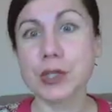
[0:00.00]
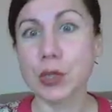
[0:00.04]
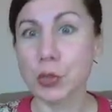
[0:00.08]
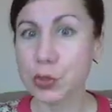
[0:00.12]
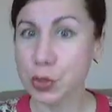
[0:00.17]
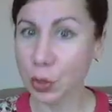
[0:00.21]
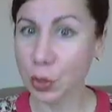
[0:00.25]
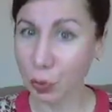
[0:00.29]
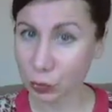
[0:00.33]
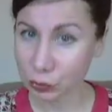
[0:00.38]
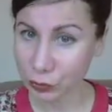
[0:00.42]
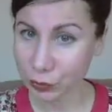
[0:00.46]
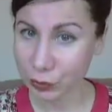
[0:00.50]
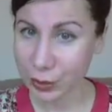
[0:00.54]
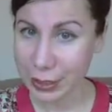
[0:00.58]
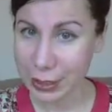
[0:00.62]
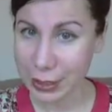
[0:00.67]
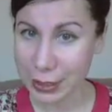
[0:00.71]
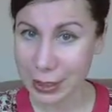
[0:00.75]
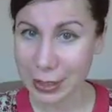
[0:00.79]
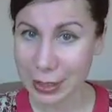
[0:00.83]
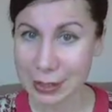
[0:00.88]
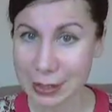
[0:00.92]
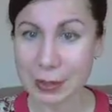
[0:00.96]
So
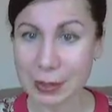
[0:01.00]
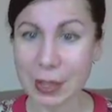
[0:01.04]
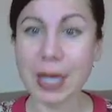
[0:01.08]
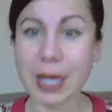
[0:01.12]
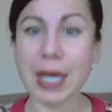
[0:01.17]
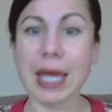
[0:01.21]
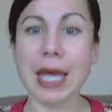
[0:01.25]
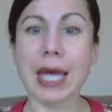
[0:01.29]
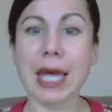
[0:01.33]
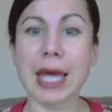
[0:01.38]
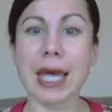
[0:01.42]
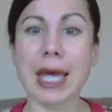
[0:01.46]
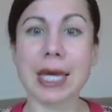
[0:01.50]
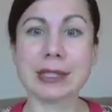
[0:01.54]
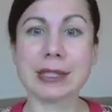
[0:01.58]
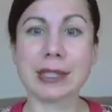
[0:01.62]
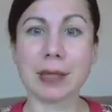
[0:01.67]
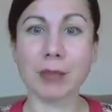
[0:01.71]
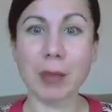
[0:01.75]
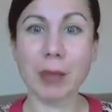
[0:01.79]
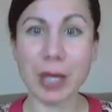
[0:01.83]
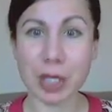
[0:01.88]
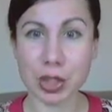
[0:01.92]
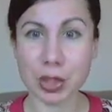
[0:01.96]
don't read it.
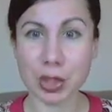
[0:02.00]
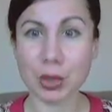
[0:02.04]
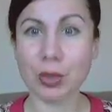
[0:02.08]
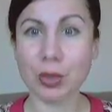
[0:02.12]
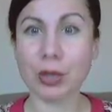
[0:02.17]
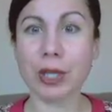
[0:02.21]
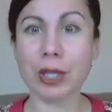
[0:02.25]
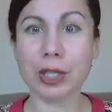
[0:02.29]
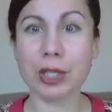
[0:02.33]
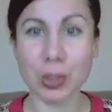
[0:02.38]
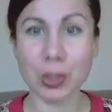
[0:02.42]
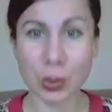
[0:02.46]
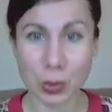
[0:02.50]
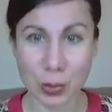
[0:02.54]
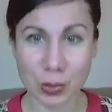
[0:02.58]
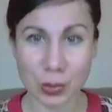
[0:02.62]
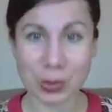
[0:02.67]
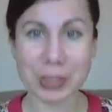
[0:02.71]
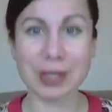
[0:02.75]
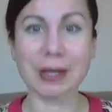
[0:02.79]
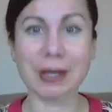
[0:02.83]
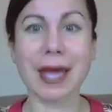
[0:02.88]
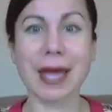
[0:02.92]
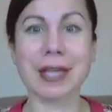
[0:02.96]
And make sure that
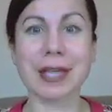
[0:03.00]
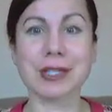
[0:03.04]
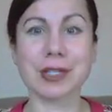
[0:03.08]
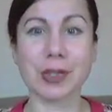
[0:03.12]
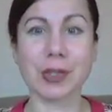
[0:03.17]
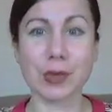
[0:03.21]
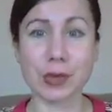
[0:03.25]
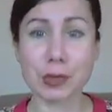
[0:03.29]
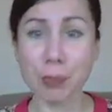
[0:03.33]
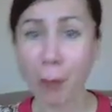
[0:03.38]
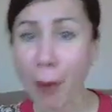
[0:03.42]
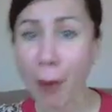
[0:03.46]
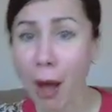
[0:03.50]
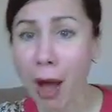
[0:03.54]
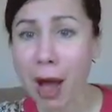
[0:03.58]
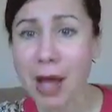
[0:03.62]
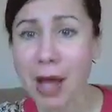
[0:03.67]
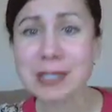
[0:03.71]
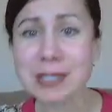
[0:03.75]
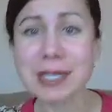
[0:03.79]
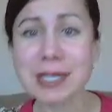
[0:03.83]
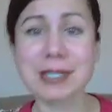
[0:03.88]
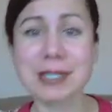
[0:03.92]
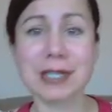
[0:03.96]
you utilize those
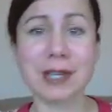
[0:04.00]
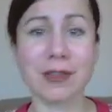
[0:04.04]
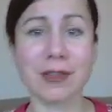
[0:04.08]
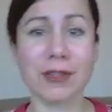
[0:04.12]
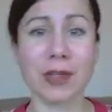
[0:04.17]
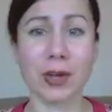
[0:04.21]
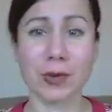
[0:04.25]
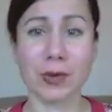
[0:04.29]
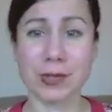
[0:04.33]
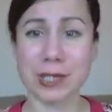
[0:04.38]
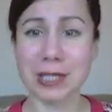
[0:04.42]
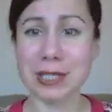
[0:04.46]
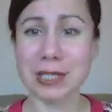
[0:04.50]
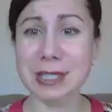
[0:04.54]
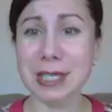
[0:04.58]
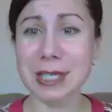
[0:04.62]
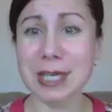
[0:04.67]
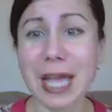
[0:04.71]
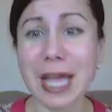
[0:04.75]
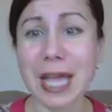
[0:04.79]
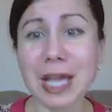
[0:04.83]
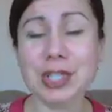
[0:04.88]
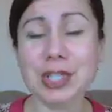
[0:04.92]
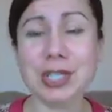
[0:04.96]
pauses and
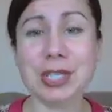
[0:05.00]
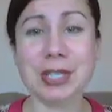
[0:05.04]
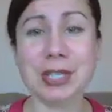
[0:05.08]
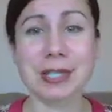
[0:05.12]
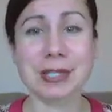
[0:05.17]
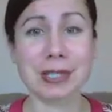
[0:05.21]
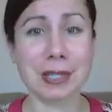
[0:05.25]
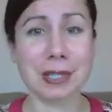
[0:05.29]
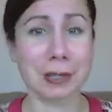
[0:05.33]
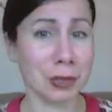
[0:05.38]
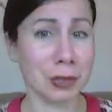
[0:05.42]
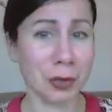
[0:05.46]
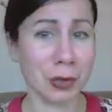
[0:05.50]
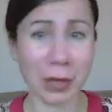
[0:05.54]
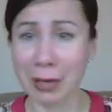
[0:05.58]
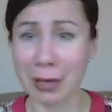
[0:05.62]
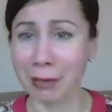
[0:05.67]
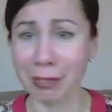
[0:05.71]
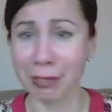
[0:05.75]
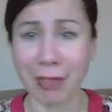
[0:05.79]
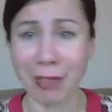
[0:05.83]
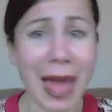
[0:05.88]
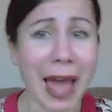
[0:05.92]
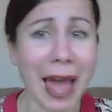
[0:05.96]
those intonations,
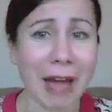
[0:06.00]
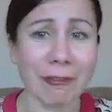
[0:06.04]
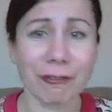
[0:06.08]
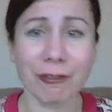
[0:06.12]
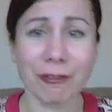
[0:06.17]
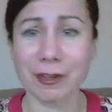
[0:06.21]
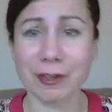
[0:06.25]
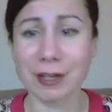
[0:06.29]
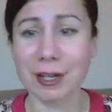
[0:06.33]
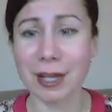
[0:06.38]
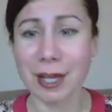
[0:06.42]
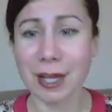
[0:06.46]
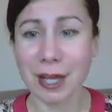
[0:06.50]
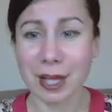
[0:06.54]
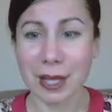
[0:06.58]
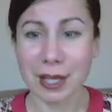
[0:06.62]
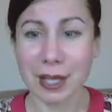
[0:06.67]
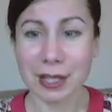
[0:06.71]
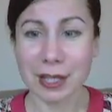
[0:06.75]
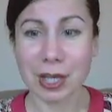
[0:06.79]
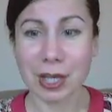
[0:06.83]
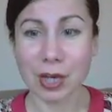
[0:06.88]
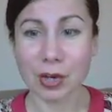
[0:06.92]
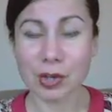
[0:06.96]
and you can laugh and,